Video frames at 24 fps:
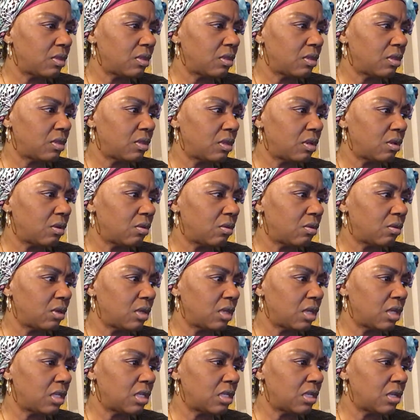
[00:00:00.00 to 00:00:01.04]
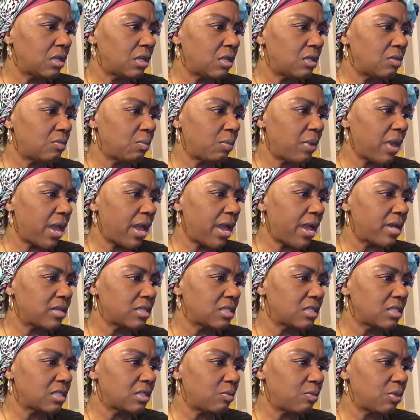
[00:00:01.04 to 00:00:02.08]
You know, he did pass,
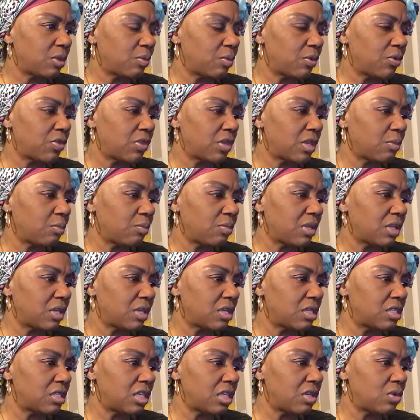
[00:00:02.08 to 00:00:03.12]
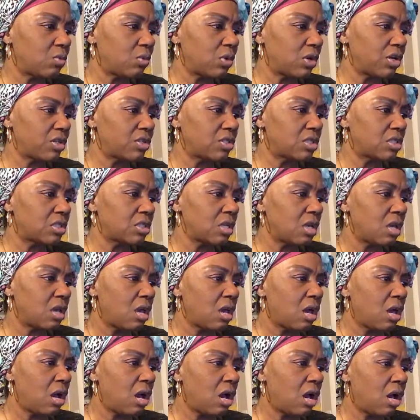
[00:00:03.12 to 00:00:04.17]
and some people think because he was
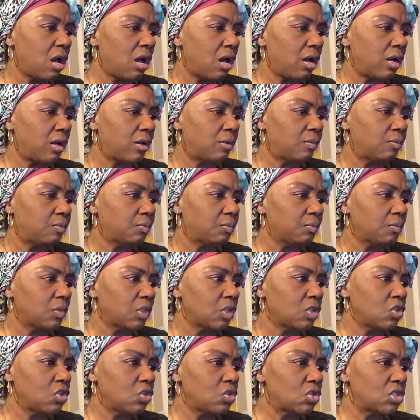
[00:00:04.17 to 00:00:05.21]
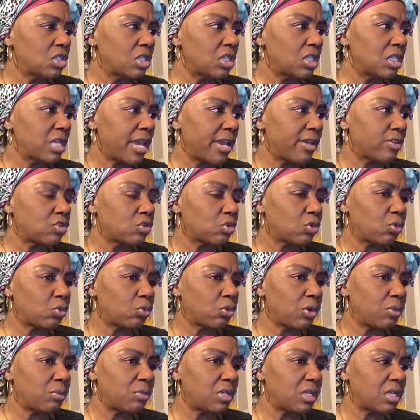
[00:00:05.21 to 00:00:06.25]
using natural
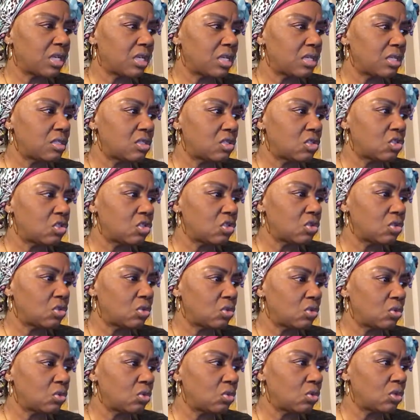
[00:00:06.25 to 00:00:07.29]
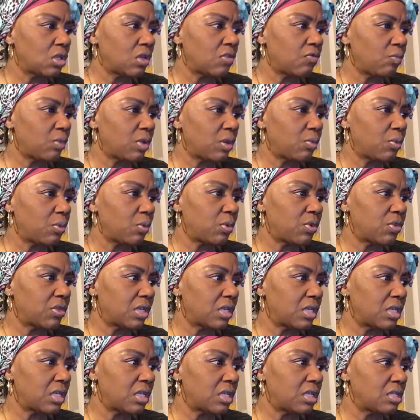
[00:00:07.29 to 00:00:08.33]
remedies to give people what they
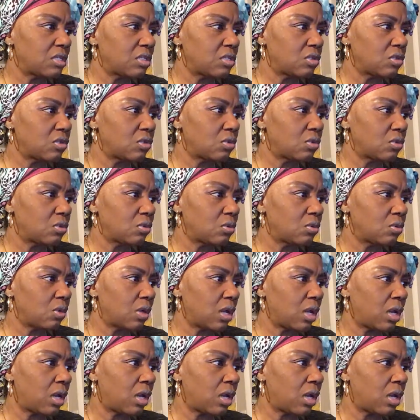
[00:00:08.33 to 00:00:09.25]
needed to